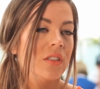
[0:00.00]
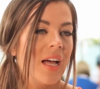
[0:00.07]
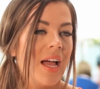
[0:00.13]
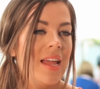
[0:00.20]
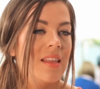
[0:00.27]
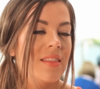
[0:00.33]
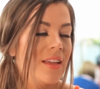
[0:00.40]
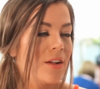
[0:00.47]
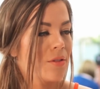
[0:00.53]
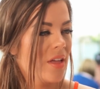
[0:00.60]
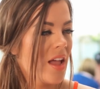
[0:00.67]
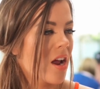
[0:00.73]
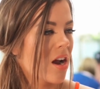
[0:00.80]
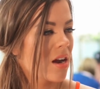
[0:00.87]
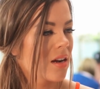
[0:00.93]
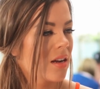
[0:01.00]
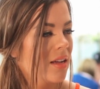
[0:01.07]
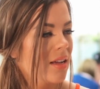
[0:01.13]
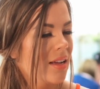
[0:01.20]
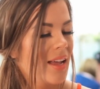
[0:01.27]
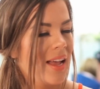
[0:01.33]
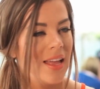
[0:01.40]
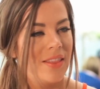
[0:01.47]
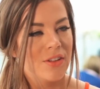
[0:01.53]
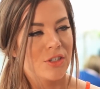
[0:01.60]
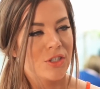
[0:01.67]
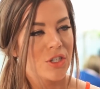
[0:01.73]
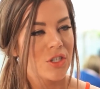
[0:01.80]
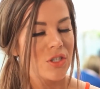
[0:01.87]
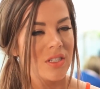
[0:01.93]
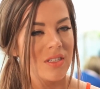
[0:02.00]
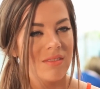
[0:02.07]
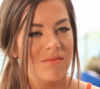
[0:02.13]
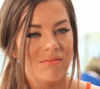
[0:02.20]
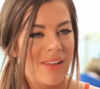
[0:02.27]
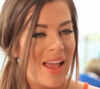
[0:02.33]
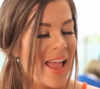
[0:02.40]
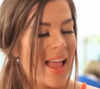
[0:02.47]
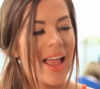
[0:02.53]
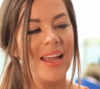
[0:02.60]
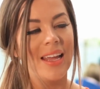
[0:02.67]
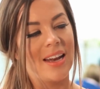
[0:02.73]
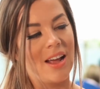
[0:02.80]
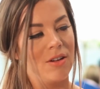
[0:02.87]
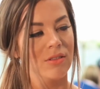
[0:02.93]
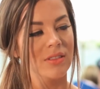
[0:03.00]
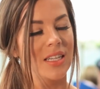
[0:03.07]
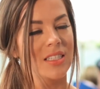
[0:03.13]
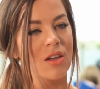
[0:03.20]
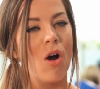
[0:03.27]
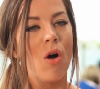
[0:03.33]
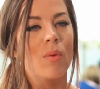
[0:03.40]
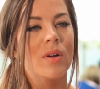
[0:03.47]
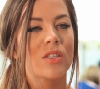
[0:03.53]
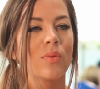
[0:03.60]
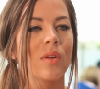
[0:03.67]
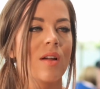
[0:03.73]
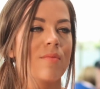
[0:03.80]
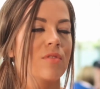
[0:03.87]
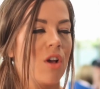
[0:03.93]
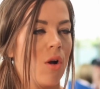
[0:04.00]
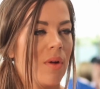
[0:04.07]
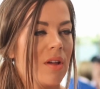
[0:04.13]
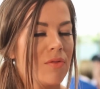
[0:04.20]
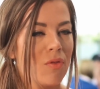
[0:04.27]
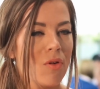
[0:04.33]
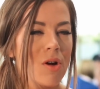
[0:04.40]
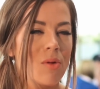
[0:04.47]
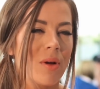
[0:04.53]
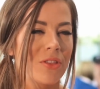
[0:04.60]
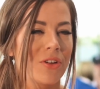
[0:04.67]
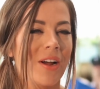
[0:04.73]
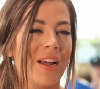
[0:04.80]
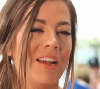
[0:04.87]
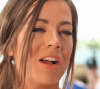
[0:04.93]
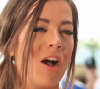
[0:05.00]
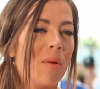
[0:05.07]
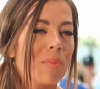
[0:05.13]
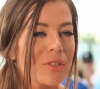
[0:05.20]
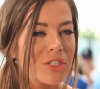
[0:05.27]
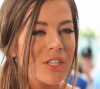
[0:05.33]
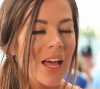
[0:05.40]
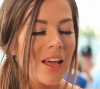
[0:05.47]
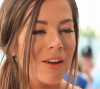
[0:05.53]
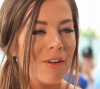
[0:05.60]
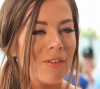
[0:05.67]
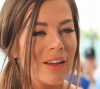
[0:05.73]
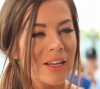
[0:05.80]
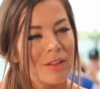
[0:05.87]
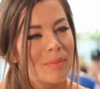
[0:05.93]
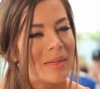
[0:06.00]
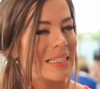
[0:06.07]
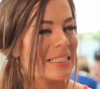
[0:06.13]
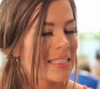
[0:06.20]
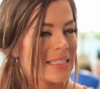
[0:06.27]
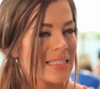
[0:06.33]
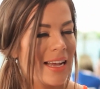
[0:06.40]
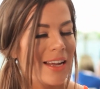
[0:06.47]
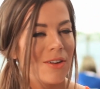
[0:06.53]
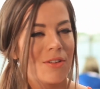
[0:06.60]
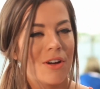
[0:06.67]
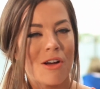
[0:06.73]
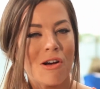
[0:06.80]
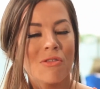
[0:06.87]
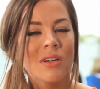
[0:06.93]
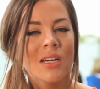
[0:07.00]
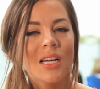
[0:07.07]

like they're there and they're just hanging out. That's always what I'm going for. Whether I accomplish that on a regular basis, I don't know.